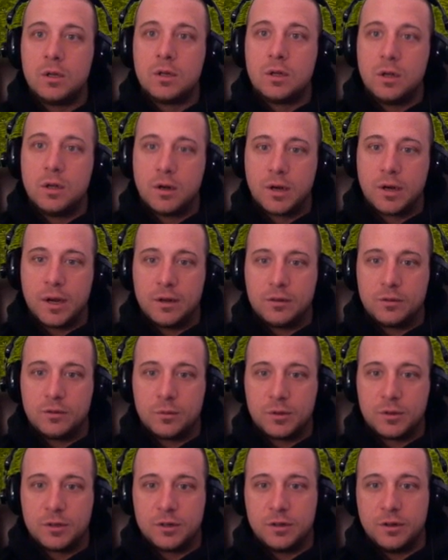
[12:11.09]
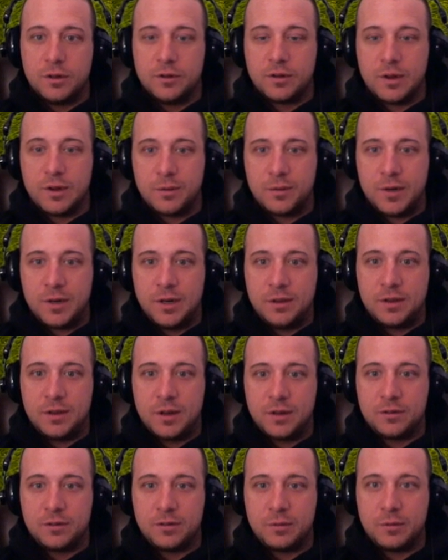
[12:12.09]
Okay, so we'll turn those off. Anything
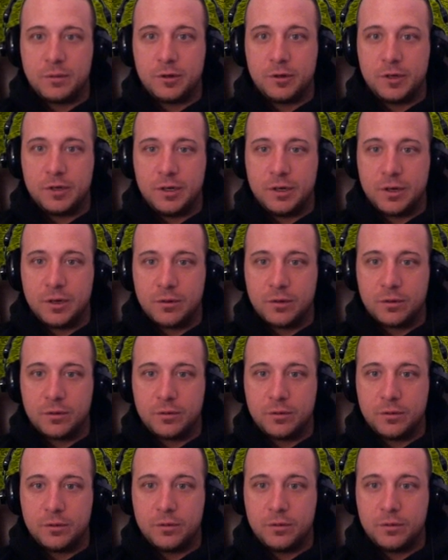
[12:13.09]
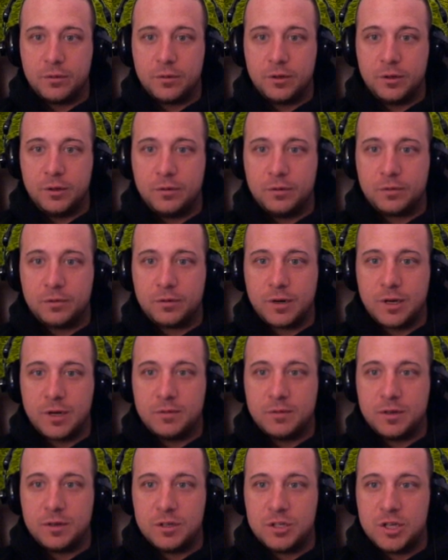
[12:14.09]
else that we really need to go through? Unit
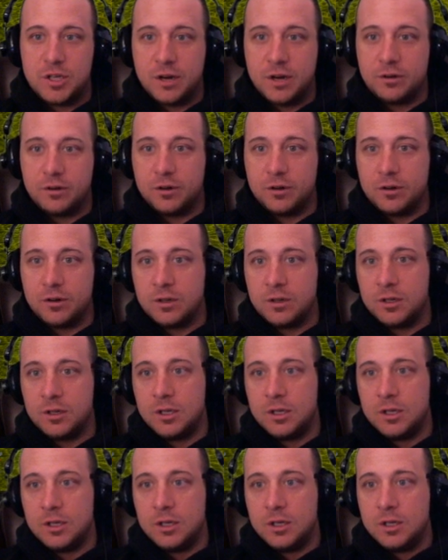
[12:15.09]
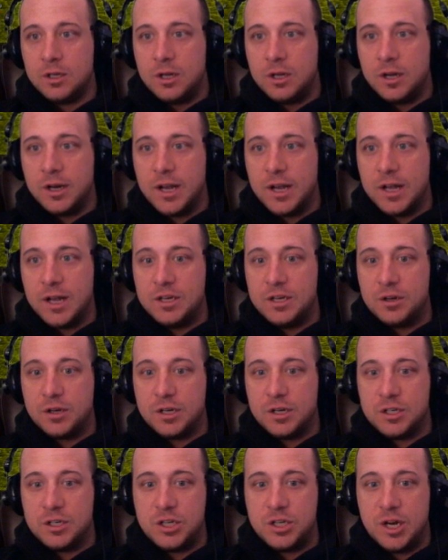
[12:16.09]
frames in general. Again, you
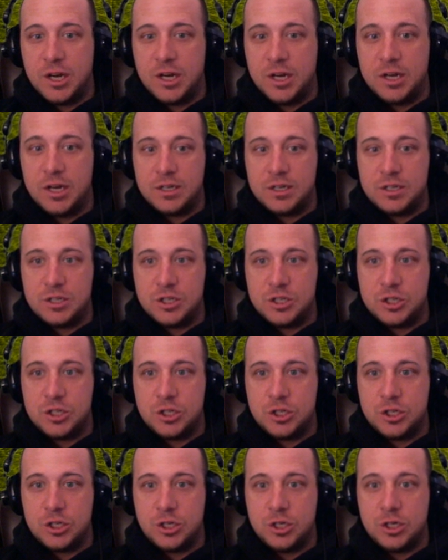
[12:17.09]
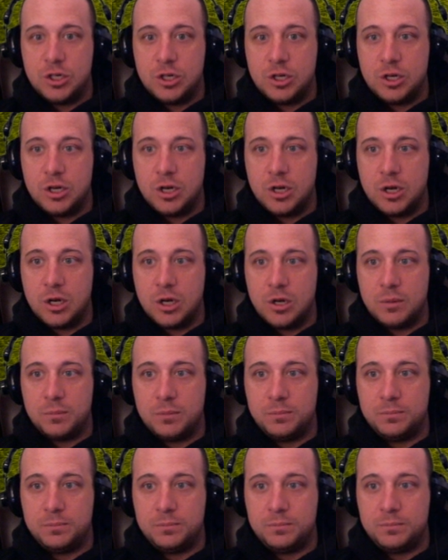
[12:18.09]
can change,
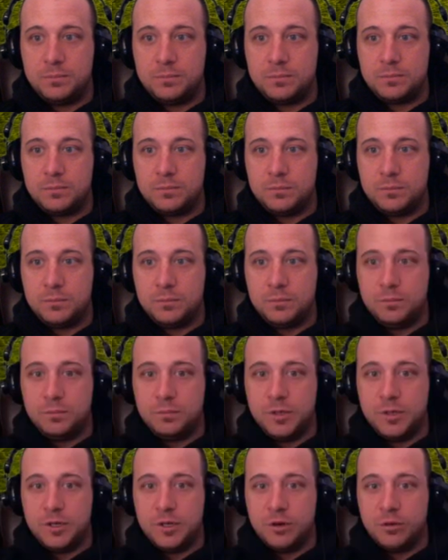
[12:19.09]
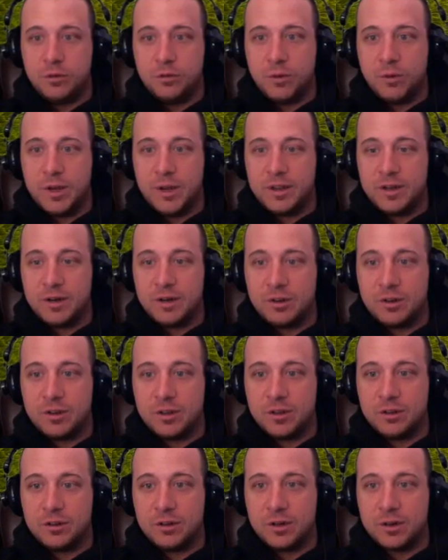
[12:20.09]
you know, the way that
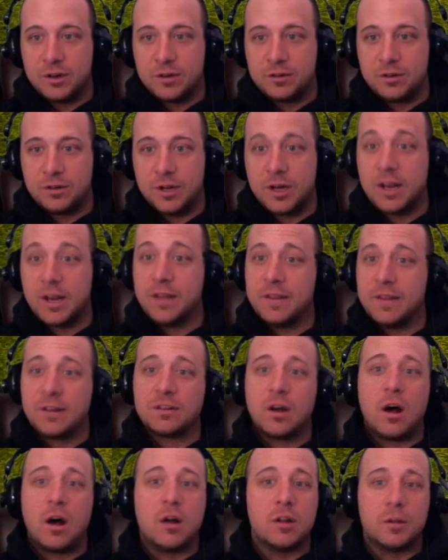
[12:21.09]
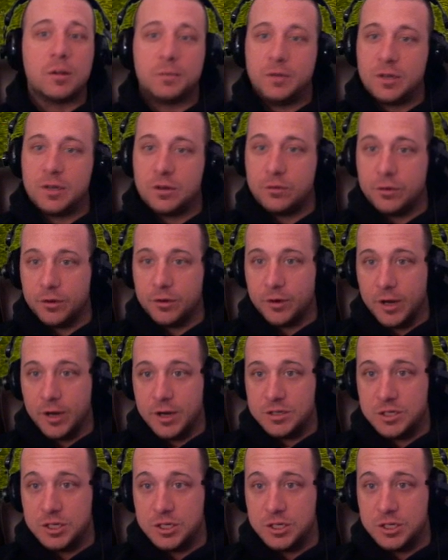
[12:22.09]
everything looks. Again, that's all up to you, though, guys.